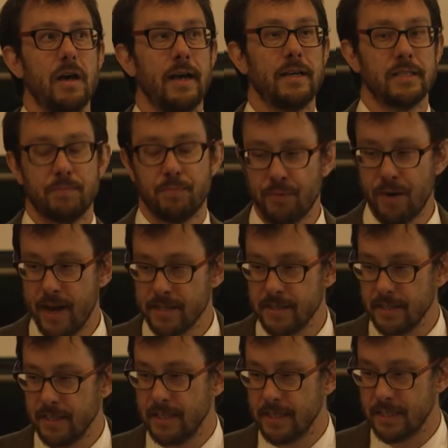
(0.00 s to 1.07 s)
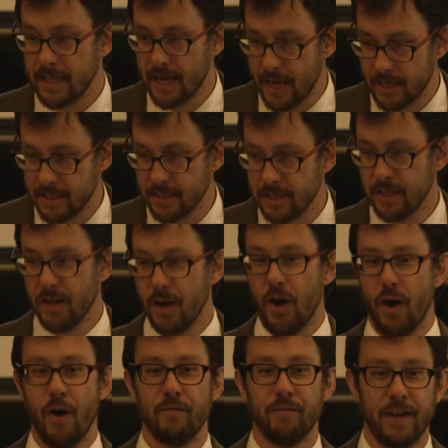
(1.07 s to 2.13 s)
express intent
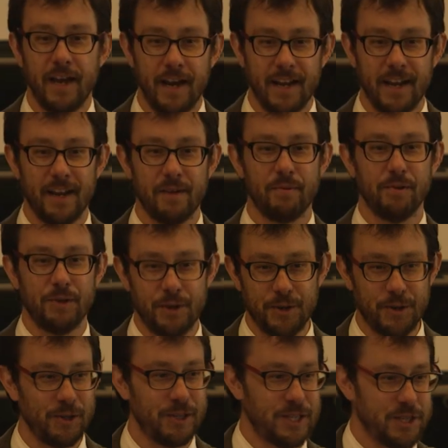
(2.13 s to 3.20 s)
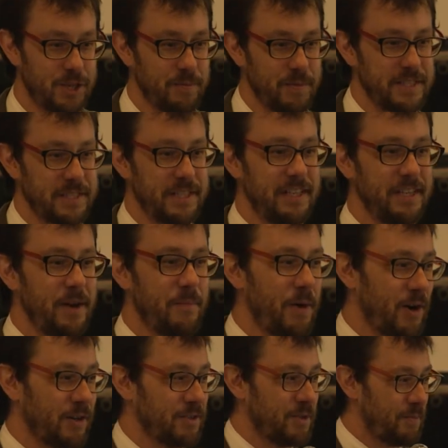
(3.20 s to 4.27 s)
of gaining political legitimacy
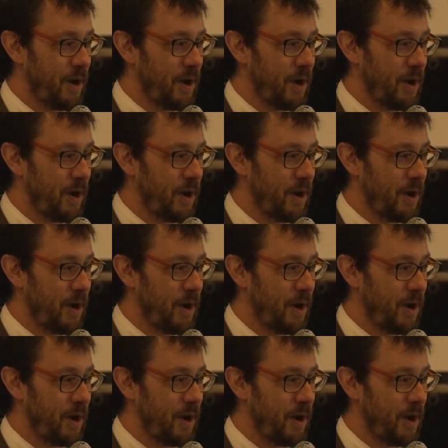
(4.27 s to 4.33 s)
amongst the